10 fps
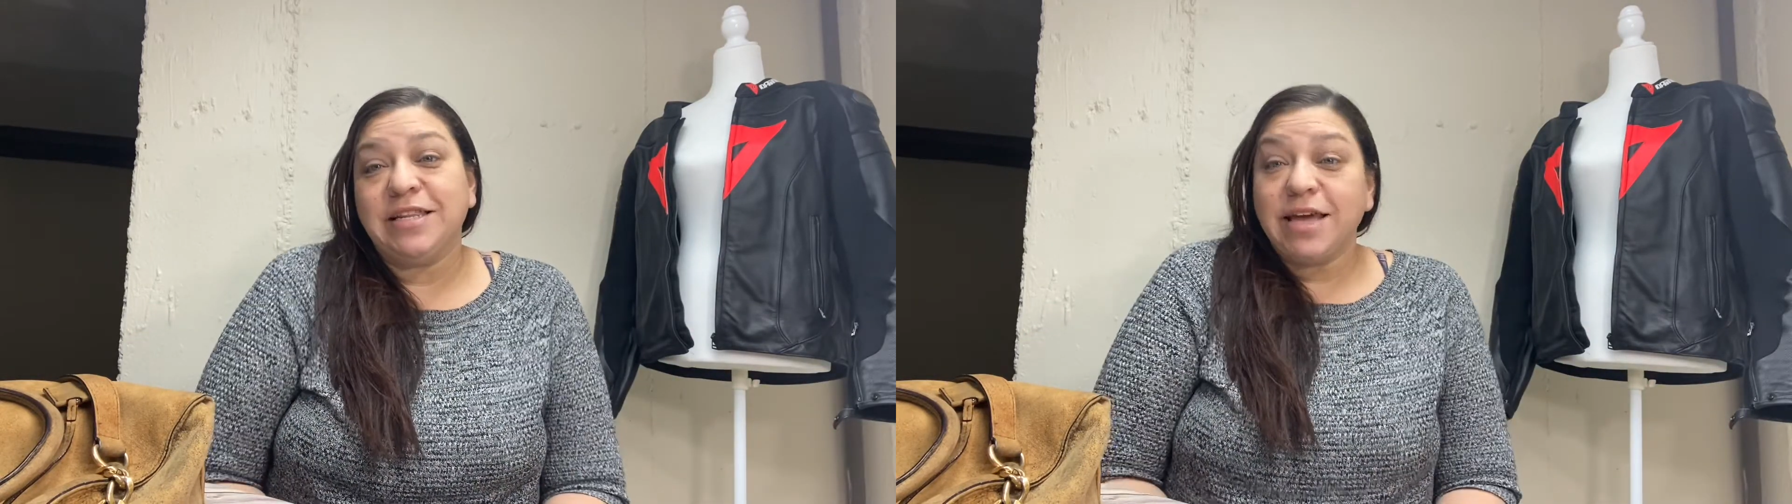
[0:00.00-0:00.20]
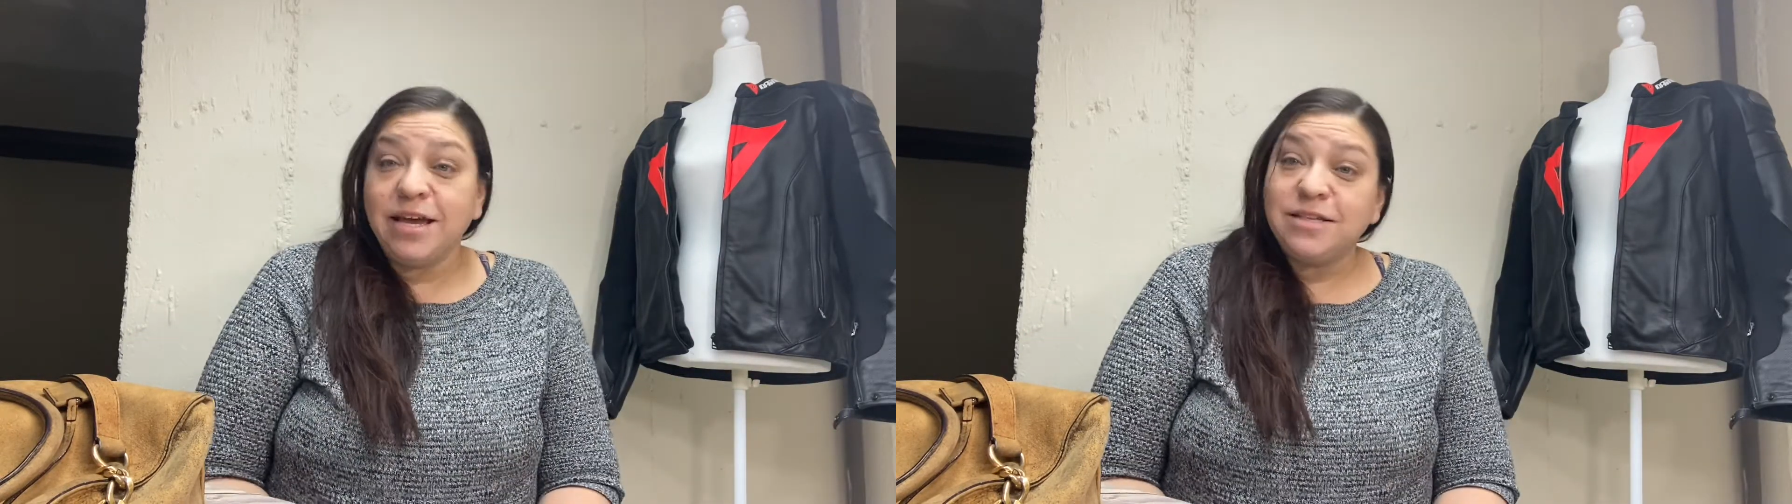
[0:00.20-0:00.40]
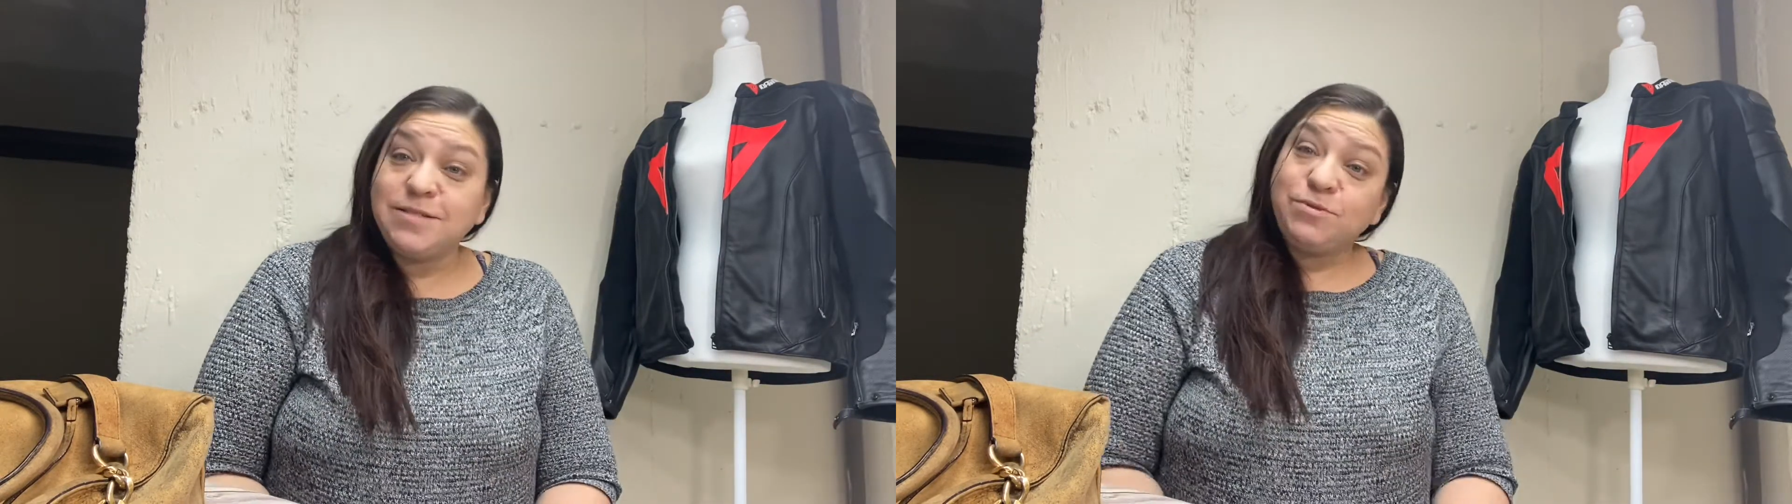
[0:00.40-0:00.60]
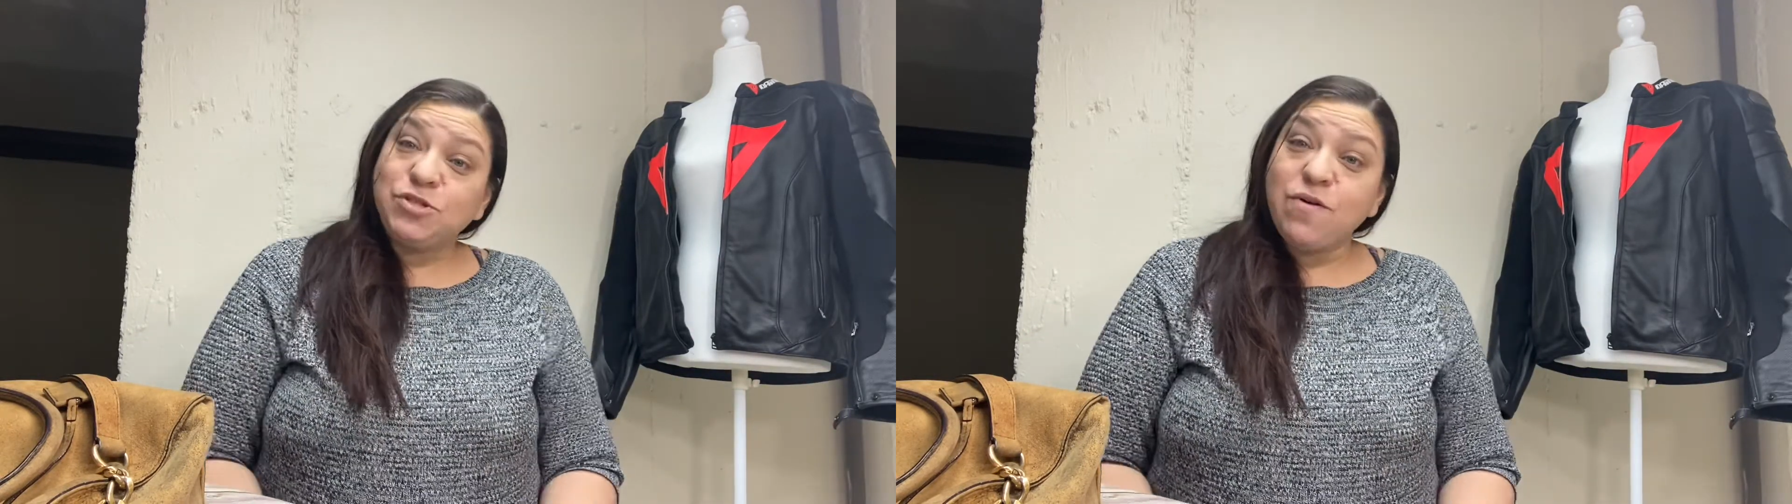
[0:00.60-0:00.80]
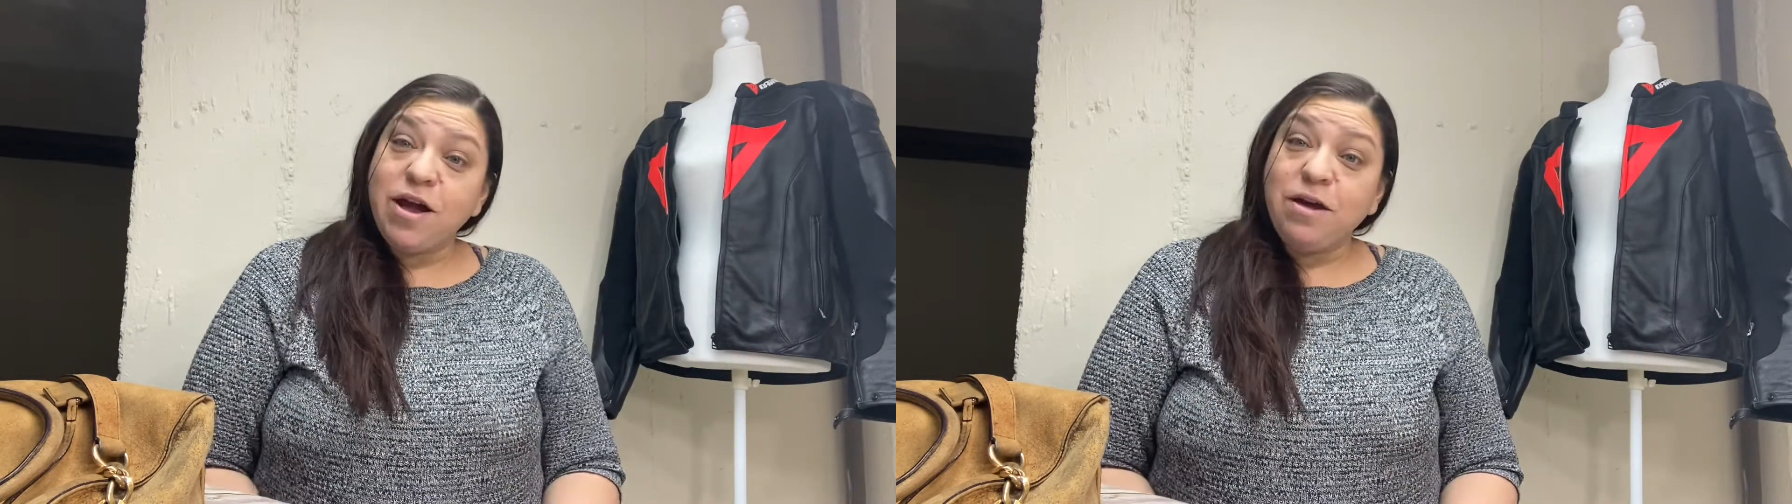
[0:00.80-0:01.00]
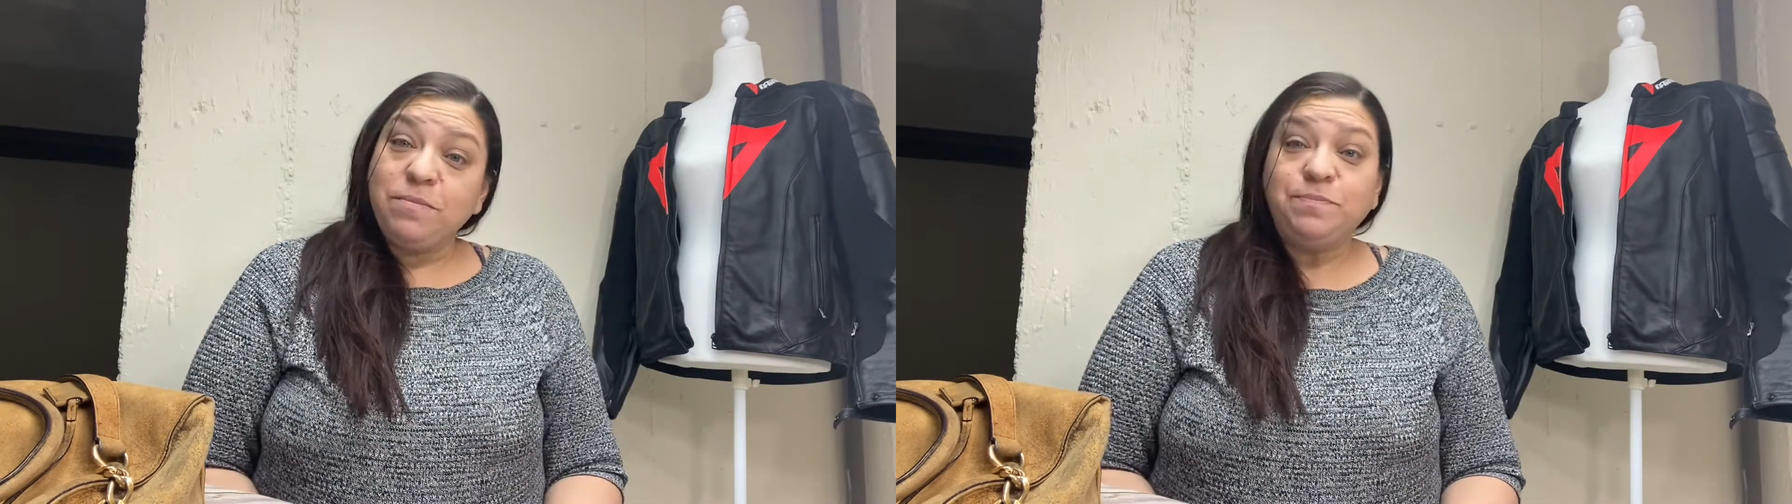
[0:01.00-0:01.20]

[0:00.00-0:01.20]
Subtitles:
Like, subscribe,